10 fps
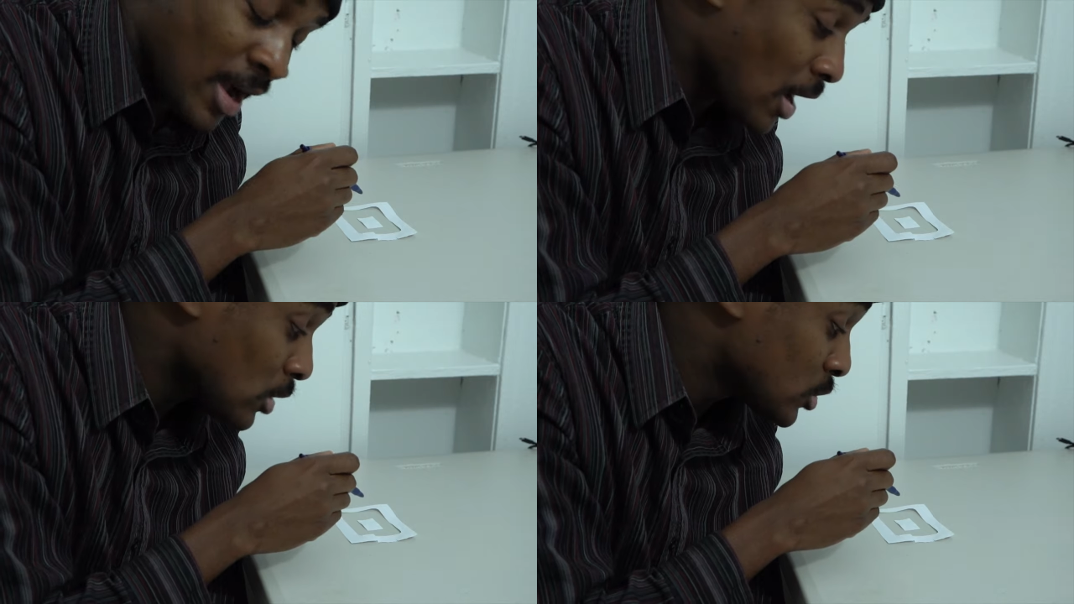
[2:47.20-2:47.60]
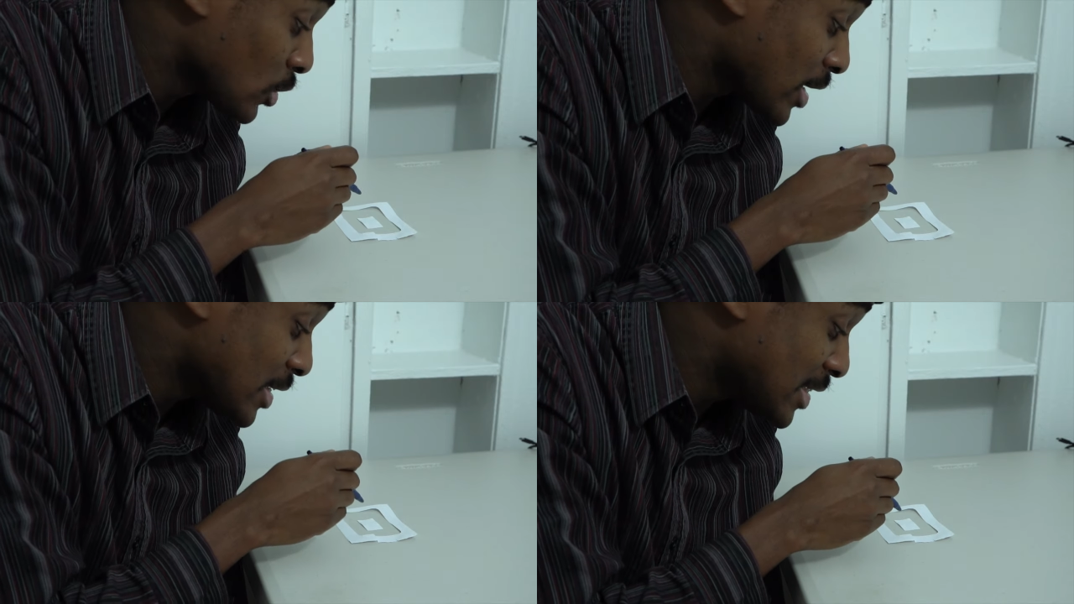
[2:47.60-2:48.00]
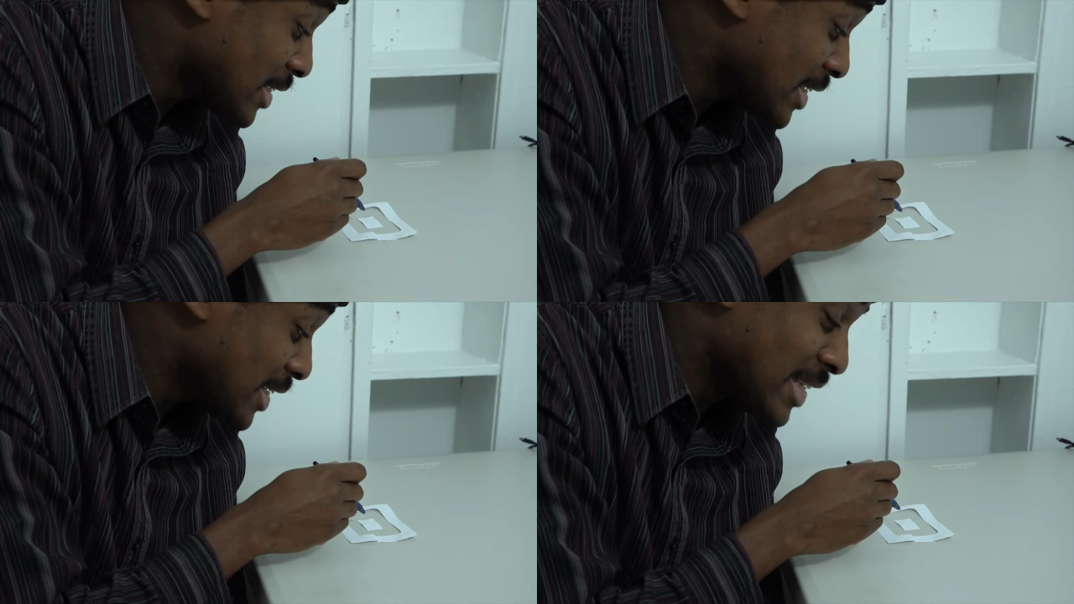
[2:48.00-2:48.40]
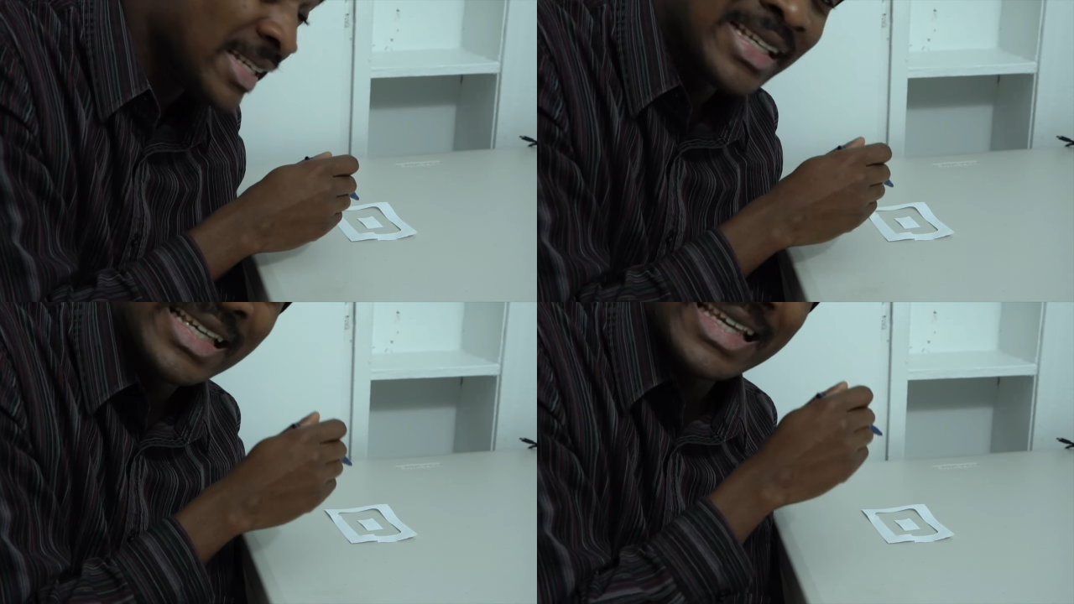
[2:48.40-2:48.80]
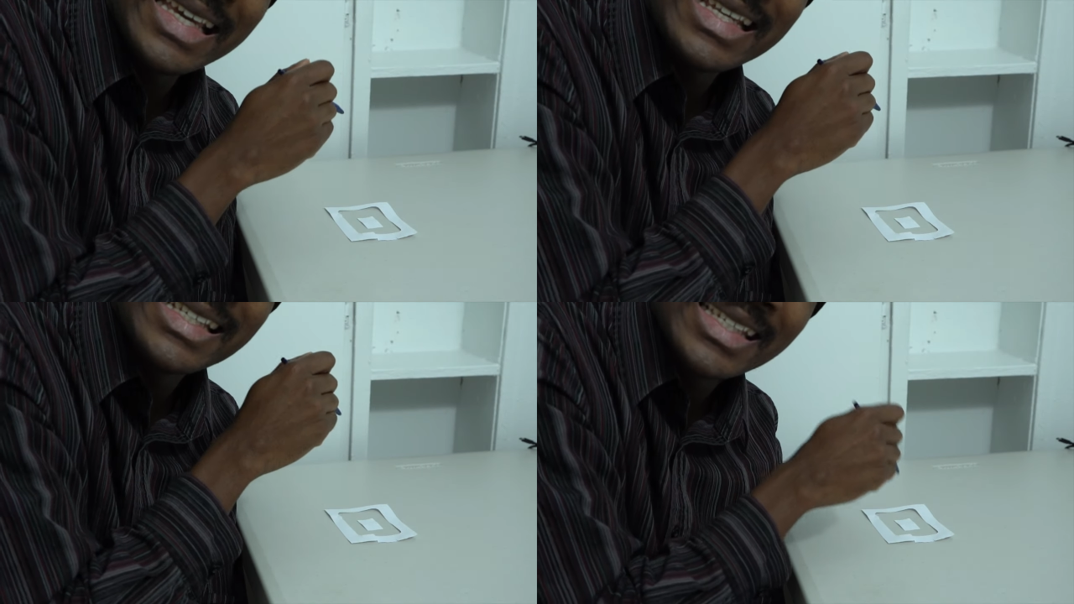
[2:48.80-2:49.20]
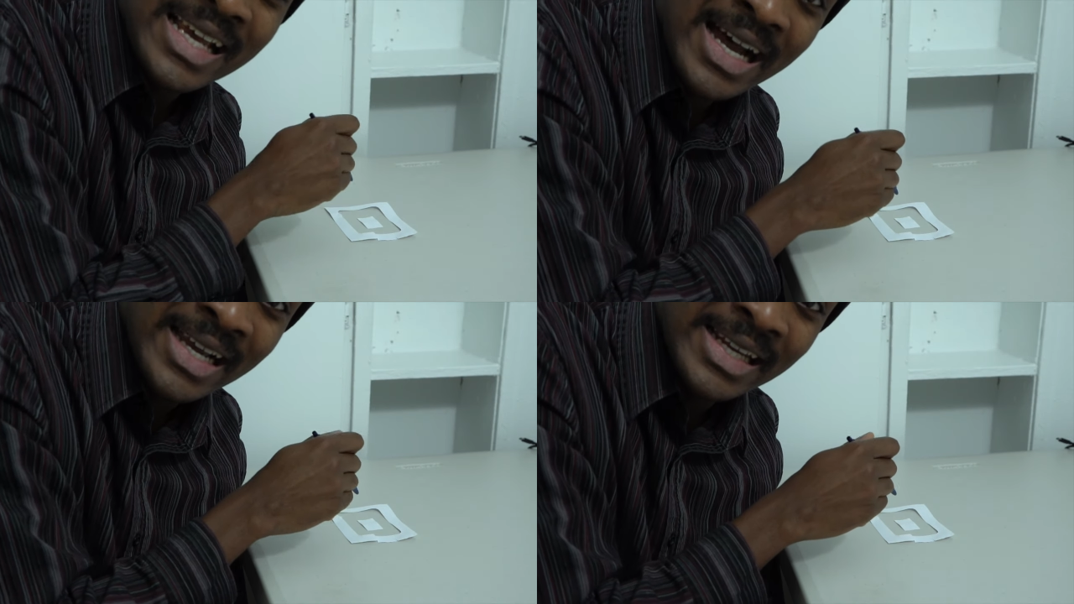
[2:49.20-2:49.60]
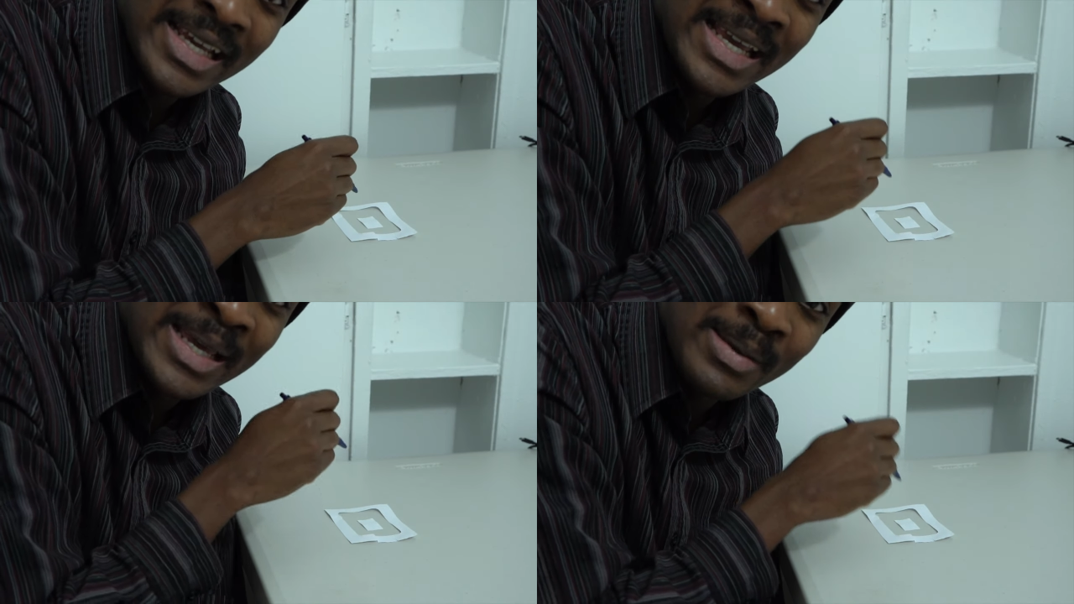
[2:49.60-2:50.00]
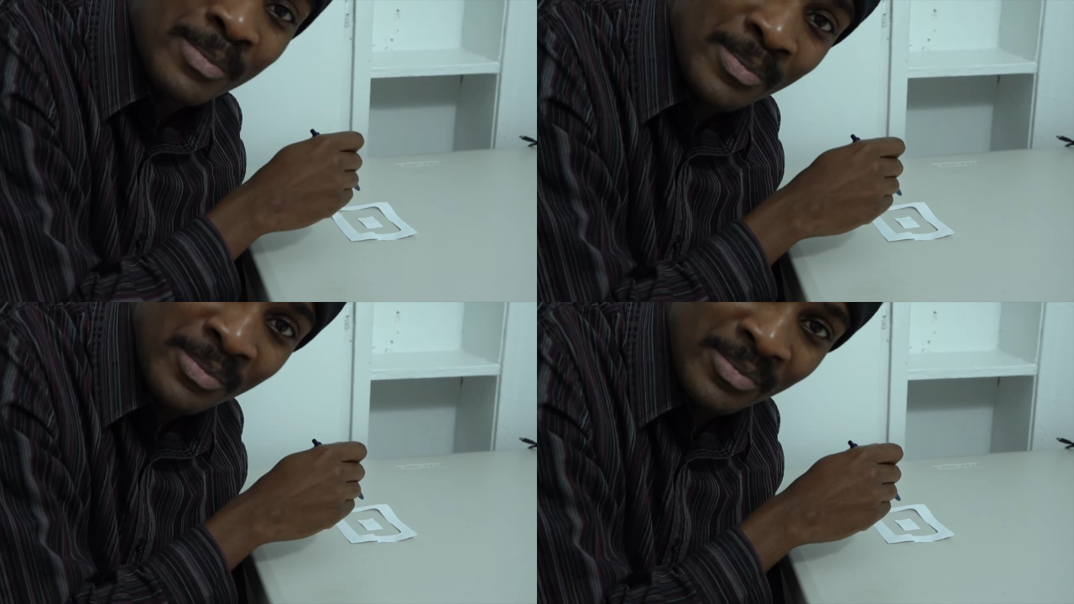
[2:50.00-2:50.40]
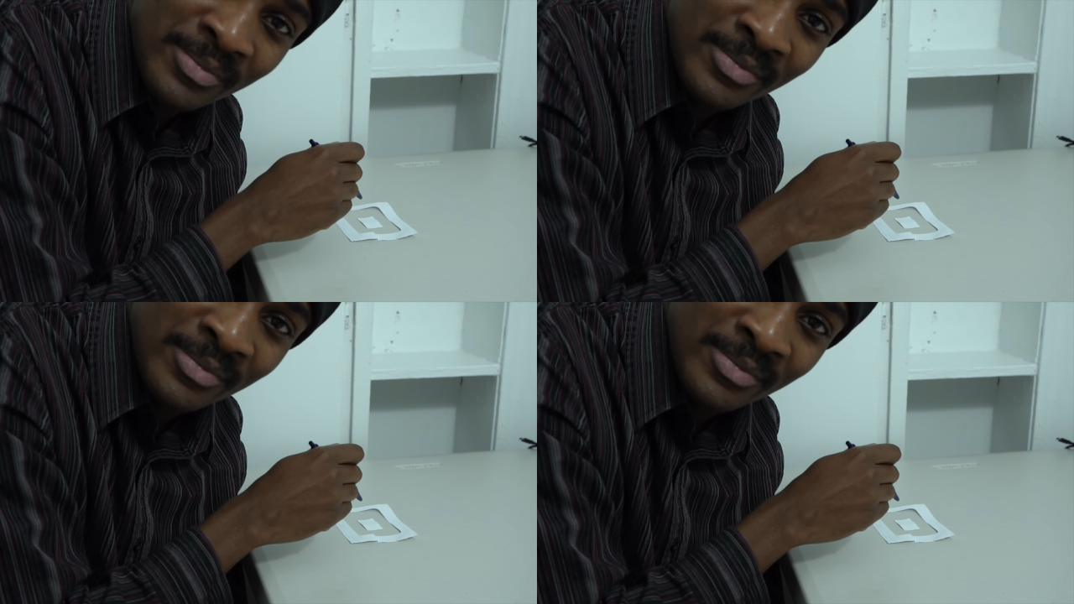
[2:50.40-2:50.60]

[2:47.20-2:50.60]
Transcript: [unreadable: no face in view]